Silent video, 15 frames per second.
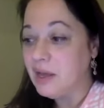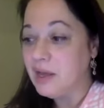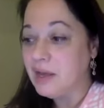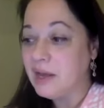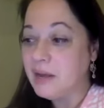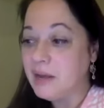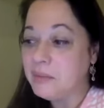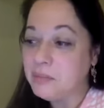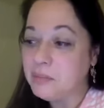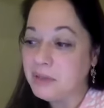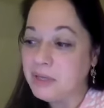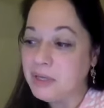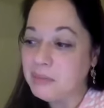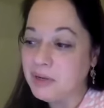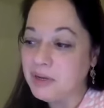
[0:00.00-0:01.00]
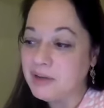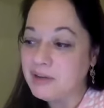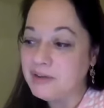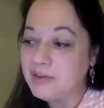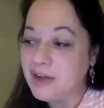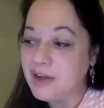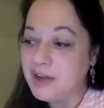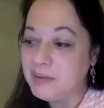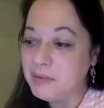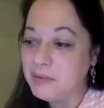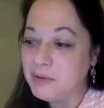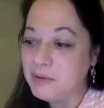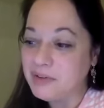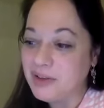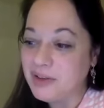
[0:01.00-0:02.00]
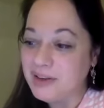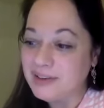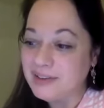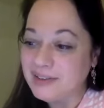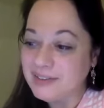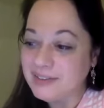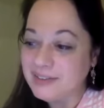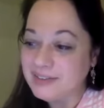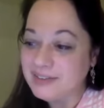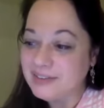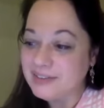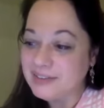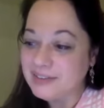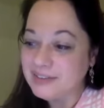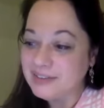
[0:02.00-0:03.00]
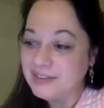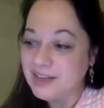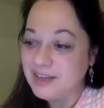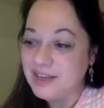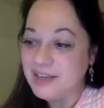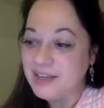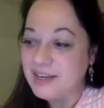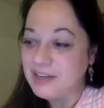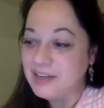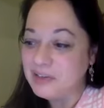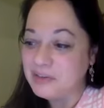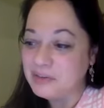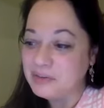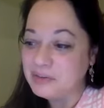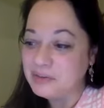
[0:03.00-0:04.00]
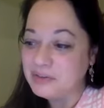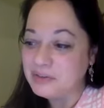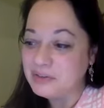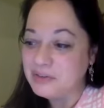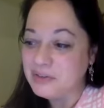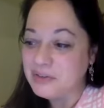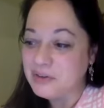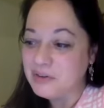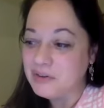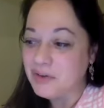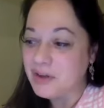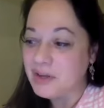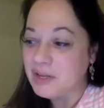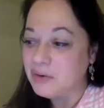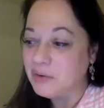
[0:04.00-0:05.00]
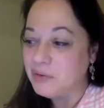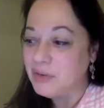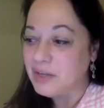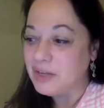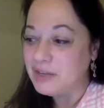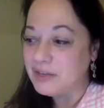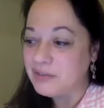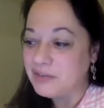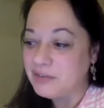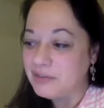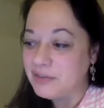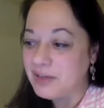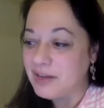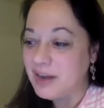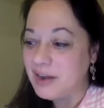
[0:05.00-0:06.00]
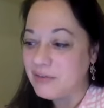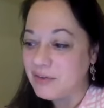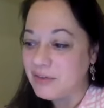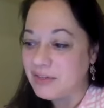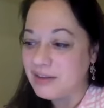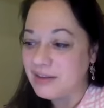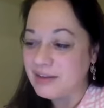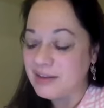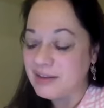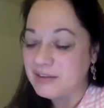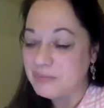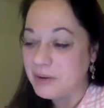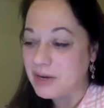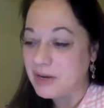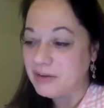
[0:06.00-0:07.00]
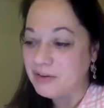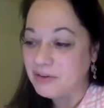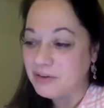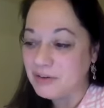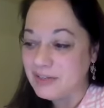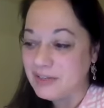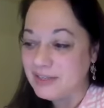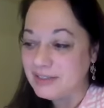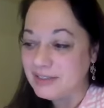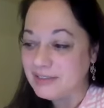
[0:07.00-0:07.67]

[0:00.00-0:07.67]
And I am complete because I am your Son. I cannot lose, for I can only give, and everything is mine eternally.